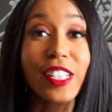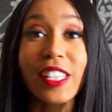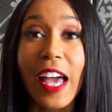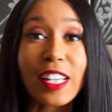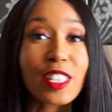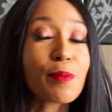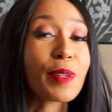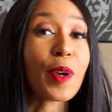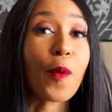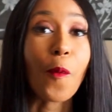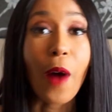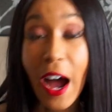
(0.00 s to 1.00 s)
just asked me
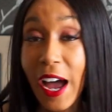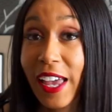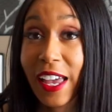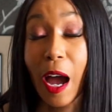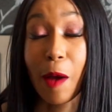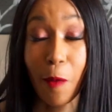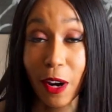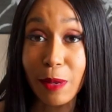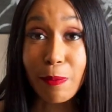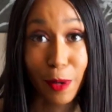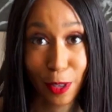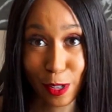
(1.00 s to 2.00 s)
why I
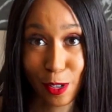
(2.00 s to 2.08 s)
wanted birth